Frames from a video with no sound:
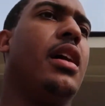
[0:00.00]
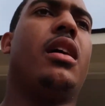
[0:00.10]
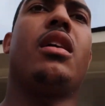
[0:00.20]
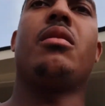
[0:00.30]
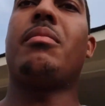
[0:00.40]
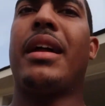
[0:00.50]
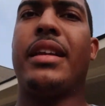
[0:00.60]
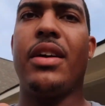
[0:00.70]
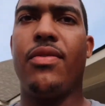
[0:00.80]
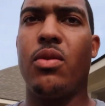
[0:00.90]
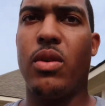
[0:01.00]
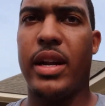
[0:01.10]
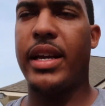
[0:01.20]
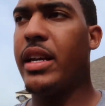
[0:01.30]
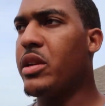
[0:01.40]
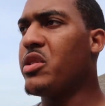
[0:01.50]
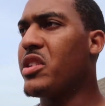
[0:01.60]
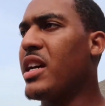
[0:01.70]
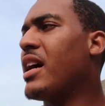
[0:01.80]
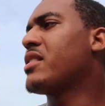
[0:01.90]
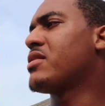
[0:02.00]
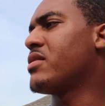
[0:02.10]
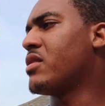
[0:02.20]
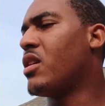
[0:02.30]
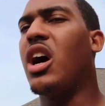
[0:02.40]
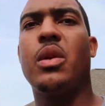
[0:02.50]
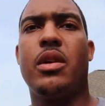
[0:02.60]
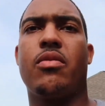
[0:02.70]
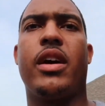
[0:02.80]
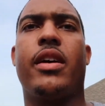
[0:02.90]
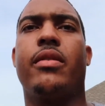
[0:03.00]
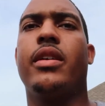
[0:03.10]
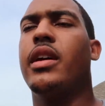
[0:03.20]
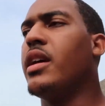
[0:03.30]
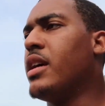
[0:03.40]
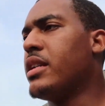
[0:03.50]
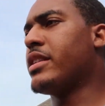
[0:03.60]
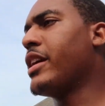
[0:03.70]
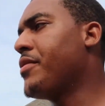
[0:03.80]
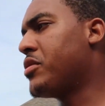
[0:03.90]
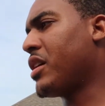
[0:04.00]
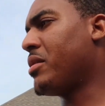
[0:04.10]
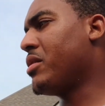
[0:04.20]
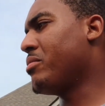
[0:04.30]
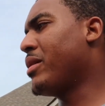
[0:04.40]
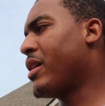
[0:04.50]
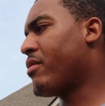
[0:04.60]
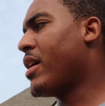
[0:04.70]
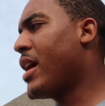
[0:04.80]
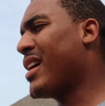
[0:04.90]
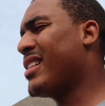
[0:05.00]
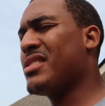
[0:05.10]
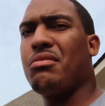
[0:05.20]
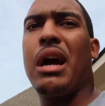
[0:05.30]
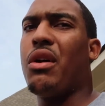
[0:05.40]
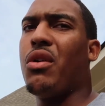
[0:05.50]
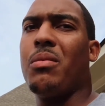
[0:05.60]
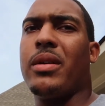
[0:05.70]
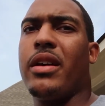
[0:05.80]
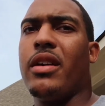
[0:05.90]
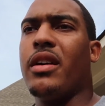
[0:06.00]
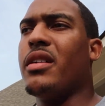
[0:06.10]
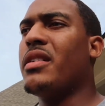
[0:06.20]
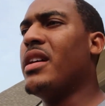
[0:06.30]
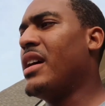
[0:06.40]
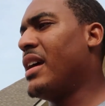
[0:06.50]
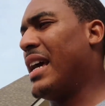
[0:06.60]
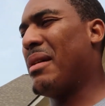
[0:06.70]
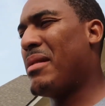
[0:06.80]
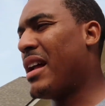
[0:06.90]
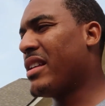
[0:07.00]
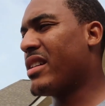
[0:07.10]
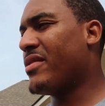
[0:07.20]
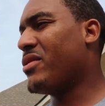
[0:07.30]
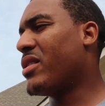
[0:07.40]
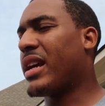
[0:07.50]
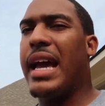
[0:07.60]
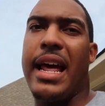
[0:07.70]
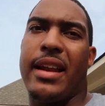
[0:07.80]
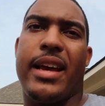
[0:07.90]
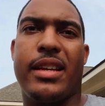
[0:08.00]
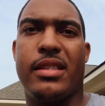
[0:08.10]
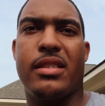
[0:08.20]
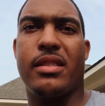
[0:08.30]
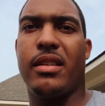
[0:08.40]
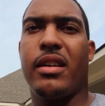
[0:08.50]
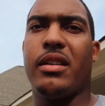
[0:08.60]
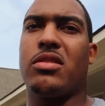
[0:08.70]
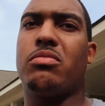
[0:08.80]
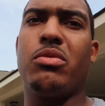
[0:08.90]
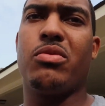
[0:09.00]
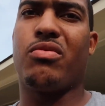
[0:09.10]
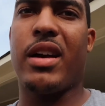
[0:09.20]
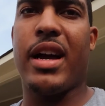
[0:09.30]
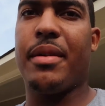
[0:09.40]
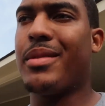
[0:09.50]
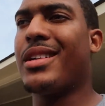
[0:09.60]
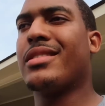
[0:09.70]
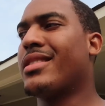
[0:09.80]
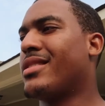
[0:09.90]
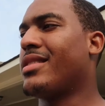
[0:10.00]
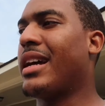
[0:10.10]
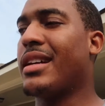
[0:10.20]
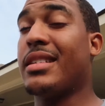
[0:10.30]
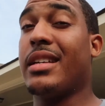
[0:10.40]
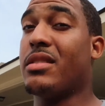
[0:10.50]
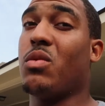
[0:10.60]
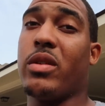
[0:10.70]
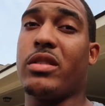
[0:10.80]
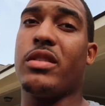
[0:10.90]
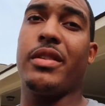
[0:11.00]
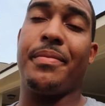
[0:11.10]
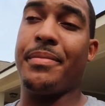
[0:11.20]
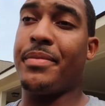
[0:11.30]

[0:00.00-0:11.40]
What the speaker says: I definitely want to get new shocks all the way around to give the truck a little better ride. It doesn't ride horrible at all, and I'm not looking for a Cadillac smooth ride, because just like I said, it's a work truck.